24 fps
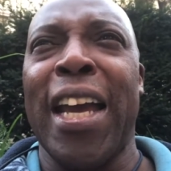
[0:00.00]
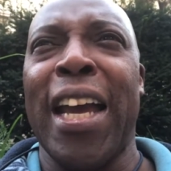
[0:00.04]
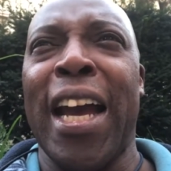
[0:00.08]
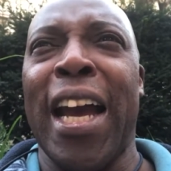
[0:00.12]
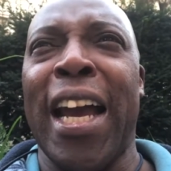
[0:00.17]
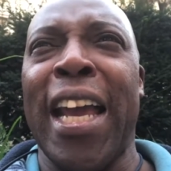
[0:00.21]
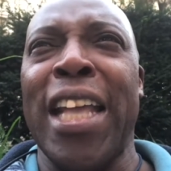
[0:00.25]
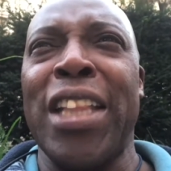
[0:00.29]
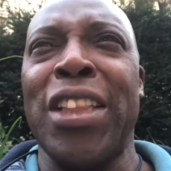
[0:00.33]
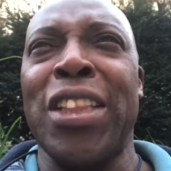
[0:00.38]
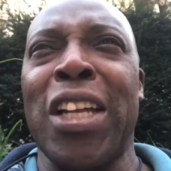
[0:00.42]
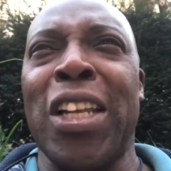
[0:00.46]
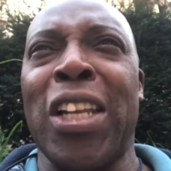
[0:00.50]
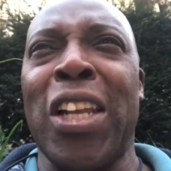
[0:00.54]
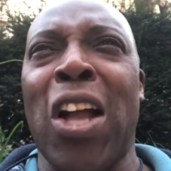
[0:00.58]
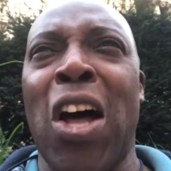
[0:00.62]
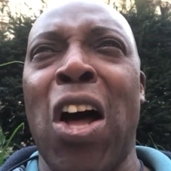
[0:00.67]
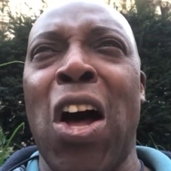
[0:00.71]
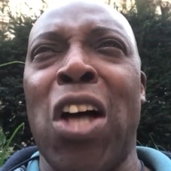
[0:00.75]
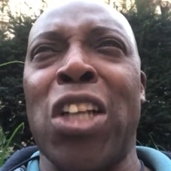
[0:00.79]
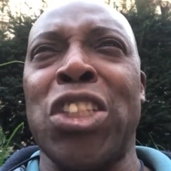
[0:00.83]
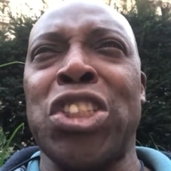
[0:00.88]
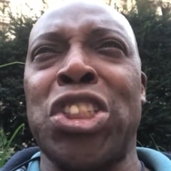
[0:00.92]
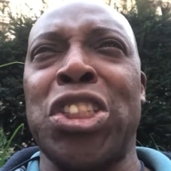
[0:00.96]
in the
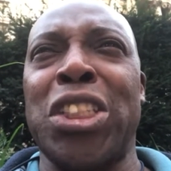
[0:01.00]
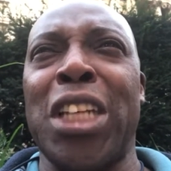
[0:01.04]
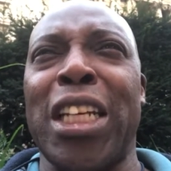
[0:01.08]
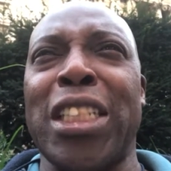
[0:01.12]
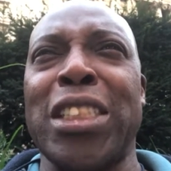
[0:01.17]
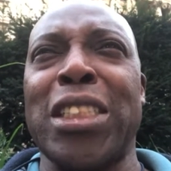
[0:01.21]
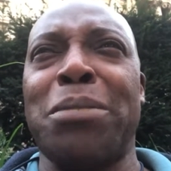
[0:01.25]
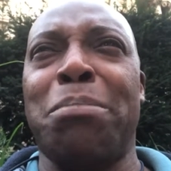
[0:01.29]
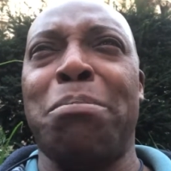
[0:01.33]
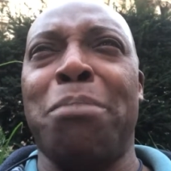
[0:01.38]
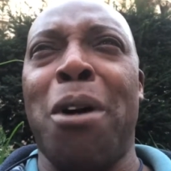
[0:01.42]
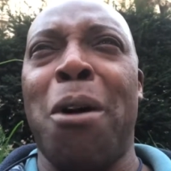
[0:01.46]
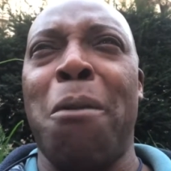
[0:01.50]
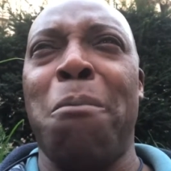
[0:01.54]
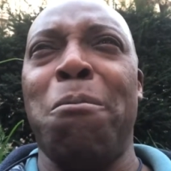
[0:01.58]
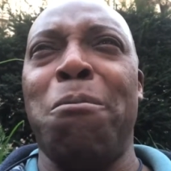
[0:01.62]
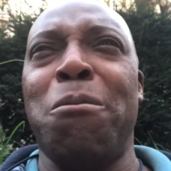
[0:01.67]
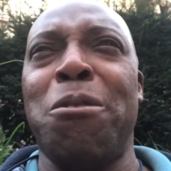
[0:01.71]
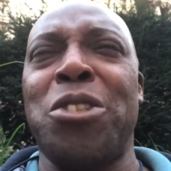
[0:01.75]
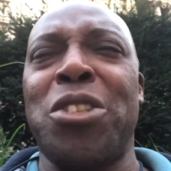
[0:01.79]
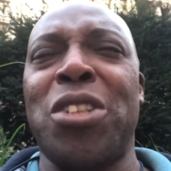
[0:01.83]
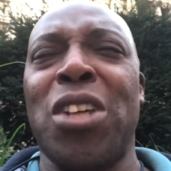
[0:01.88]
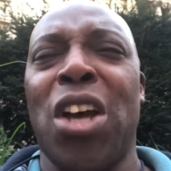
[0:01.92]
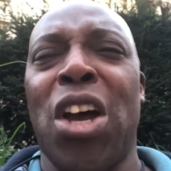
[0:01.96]
last 6
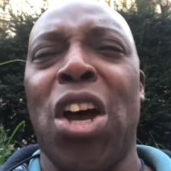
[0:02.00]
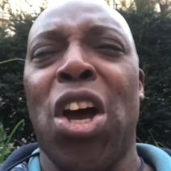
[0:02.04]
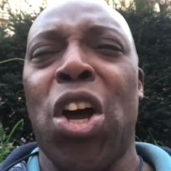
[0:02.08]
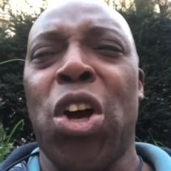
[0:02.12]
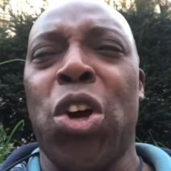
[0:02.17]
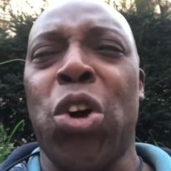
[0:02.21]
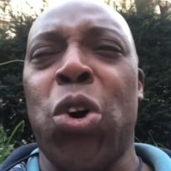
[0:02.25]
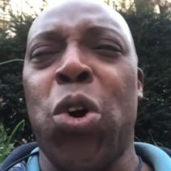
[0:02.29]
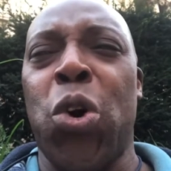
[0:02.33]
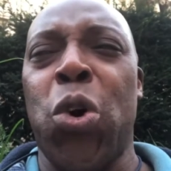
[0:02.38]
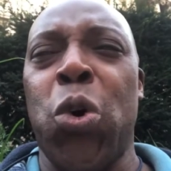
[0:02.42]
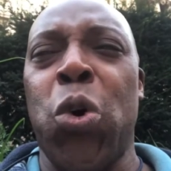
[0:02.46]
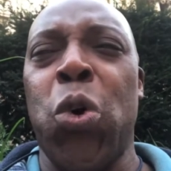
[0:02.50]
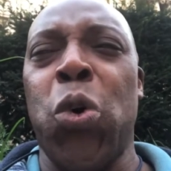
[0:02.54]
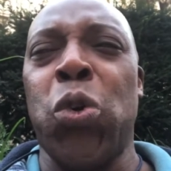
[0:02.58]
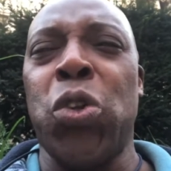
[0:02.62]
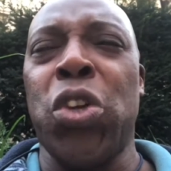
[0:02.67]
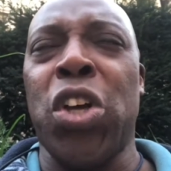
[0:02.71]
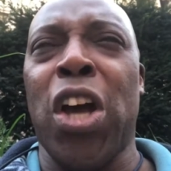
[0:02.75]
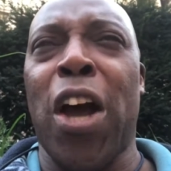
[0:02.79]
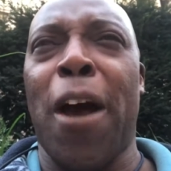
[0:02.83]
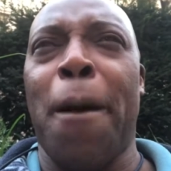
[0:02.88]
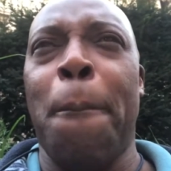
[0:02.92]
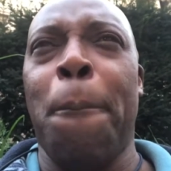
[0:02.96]
months called
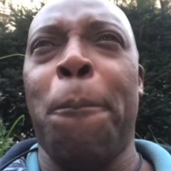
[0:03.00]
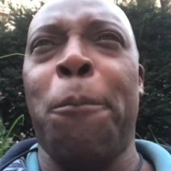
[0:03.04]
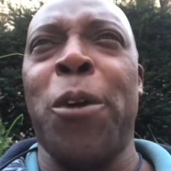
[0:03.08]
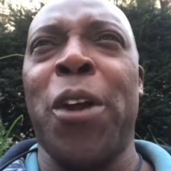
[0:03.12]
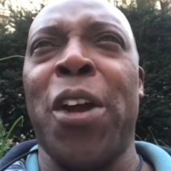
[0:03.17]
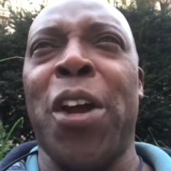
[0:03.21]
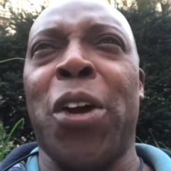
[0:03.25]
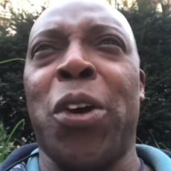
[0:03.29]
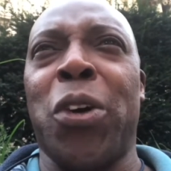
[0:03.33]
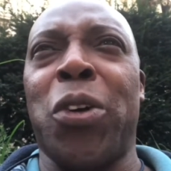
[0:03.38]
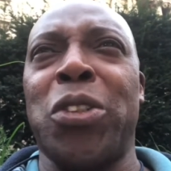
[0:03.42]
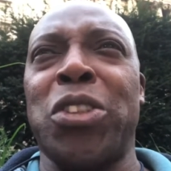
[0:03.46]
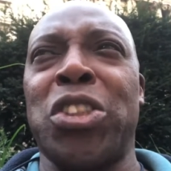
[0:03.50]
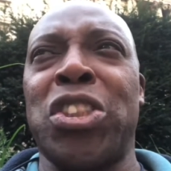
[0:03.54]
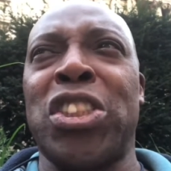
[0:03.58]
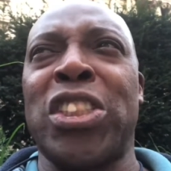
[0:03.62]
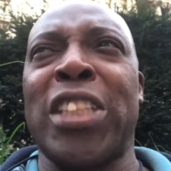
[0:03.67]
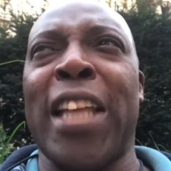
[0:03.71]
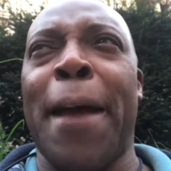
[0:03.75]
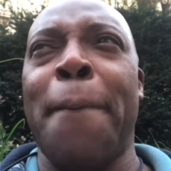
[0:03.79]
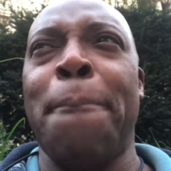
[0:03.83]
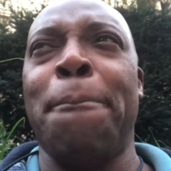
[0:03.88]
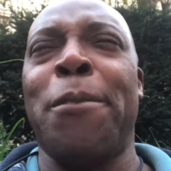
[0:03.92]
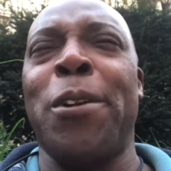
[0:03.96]
Cumbria
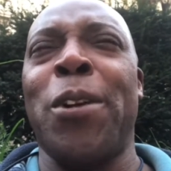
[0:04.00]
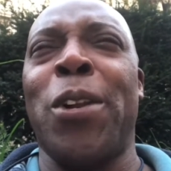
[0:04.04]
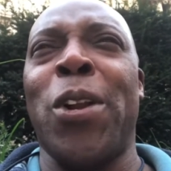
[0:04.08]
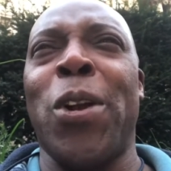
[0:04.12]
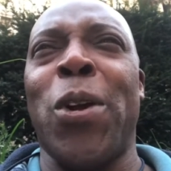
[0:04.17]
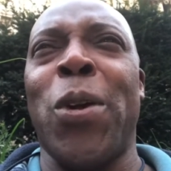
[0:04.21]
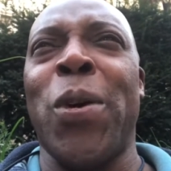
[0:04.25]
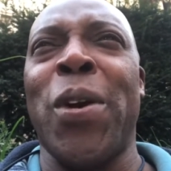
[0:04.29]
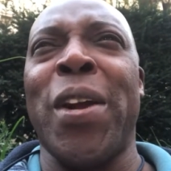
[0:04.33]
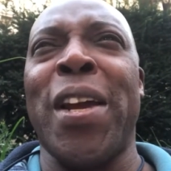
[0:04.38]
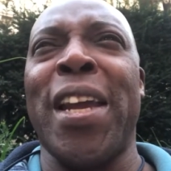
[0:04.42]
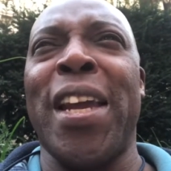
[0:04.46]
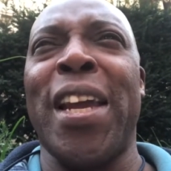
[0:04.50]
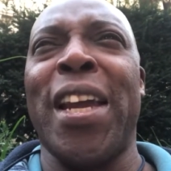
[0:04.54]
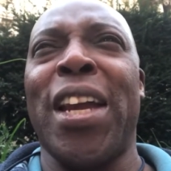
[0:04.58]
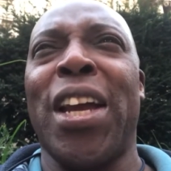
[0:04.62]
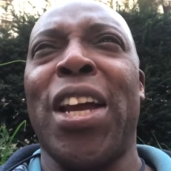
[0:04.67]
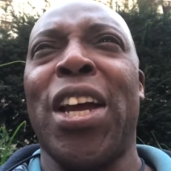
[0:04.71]
Constabulary